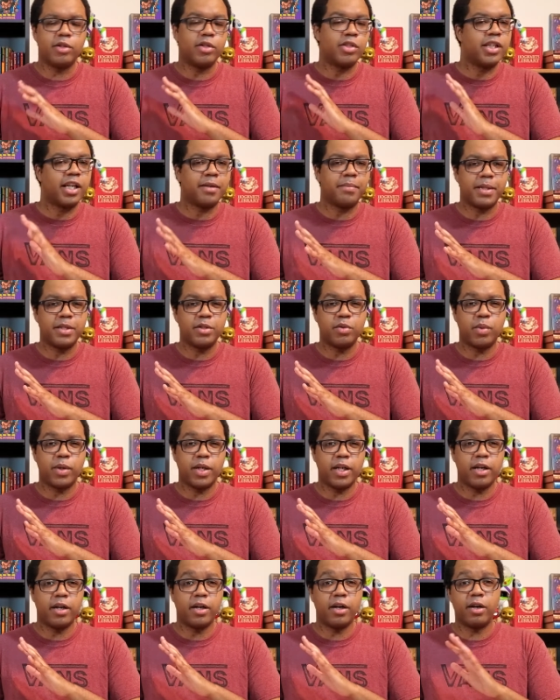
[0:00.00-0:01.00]
go check my
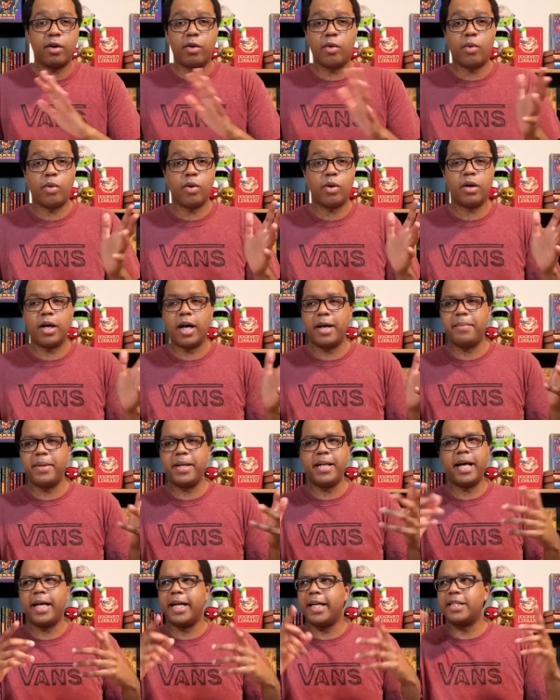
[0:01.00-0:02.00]
Twitter, or I
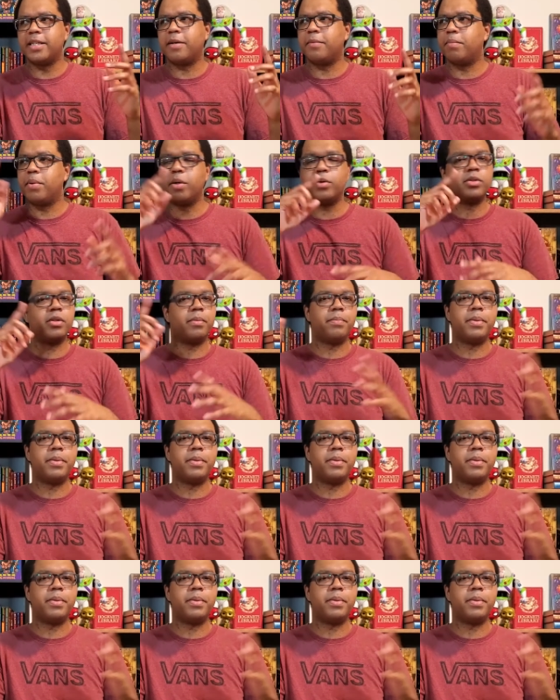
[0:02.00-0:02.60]
mean, I guess I'll post a